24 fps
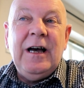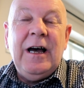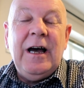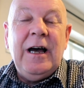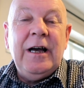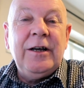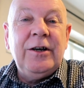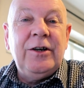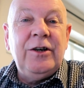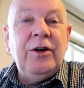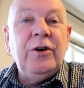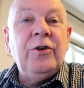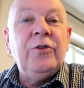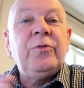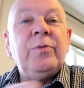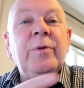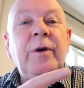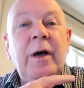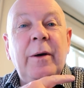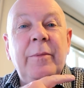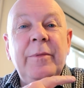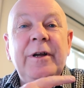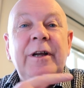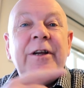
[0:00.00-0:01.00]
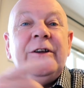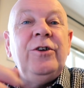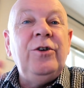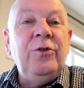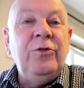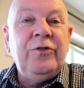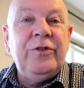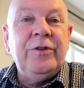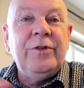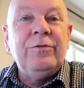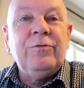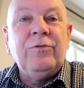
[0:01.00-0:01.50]
and girls were coming in
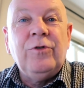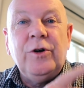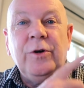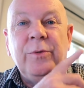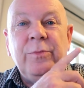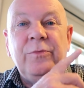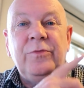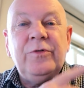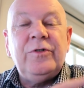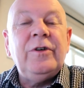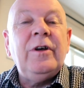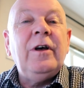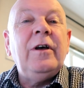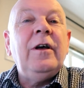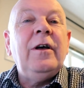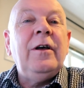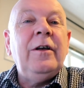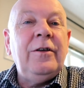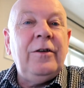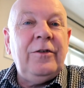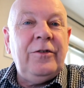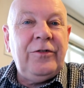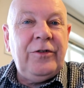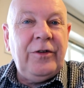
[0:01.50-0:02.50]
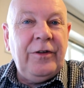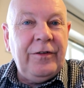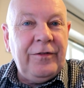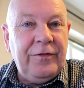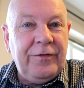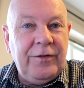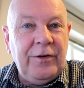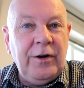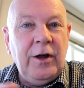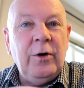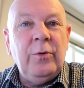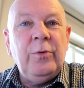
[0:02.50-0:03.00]
using the rooms. So the
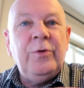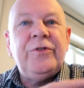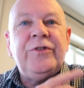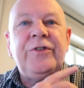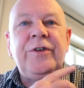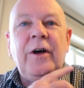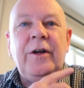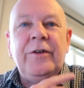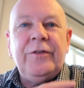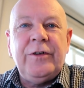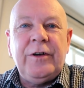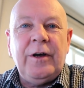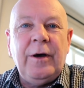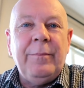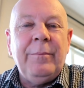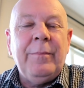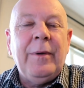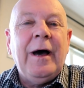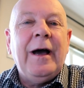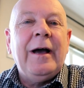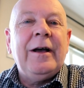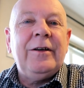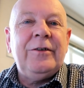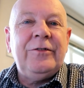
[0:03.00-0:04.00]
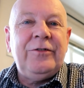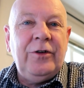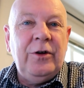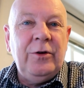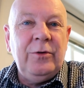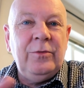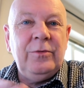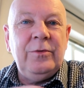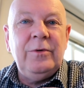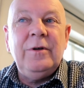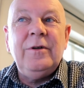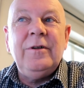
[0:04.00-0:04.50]
flow was starting to come back,
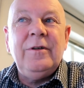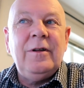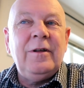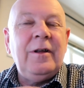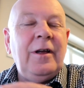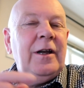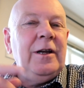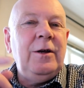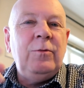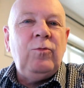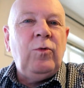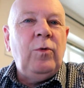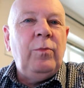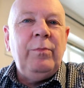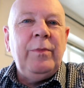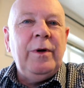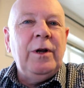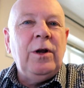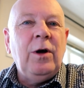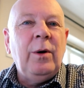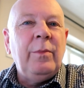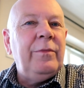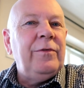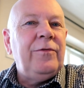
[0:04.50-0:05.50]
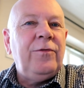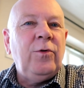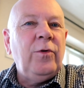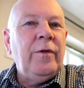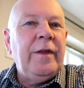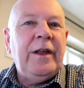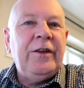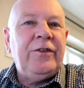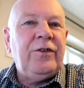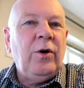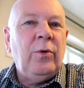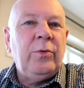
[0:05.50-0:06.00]
so, and it wouldn't be long before
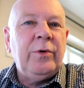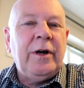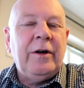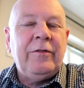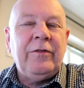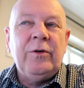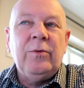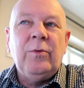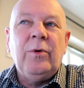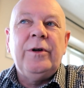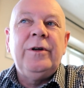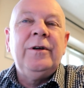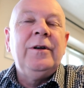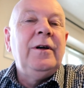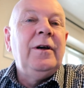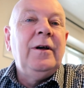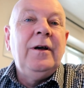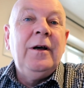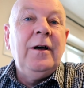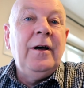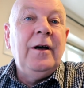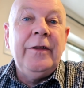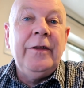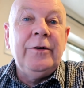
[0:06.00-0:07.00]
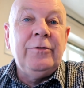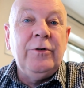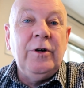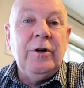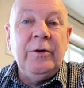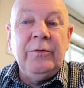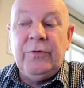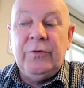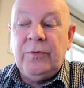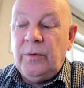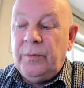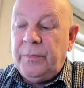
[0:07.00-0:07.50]
they told everyone and the
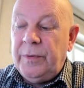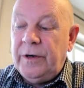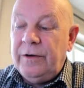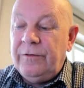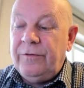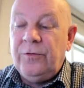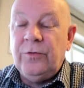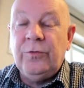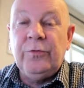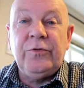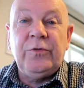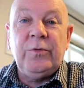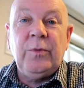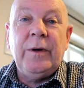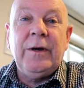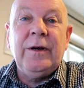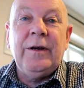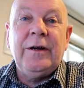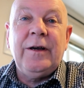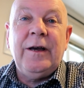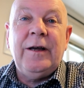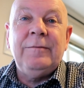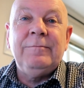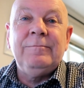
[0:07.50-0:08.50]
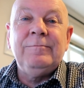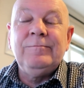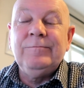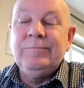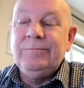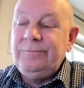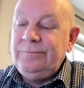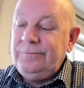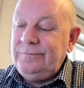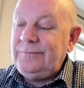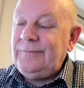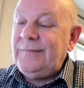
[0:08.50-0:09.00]
rooms would be at full swing again.
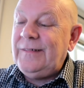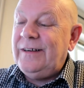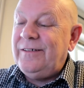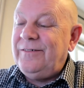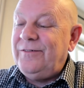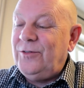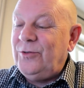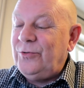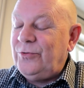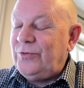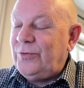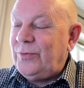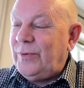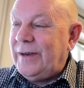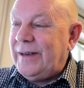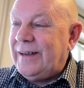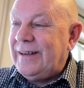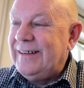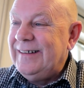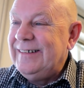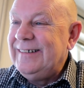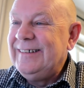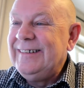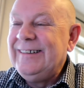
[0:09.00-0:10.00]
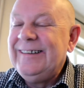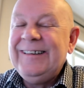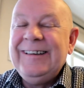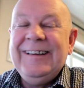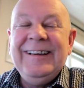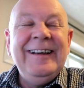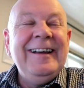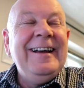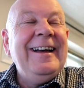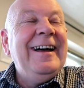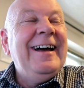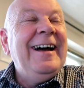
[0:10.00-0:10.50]
Full swing.
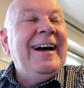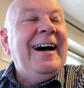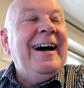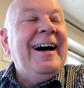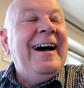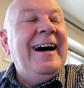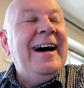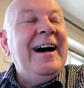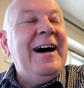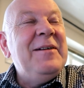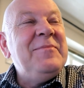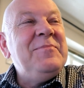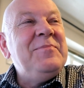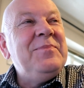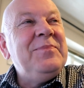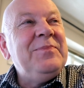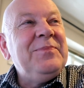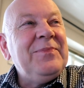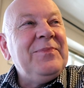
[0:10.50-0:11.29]
That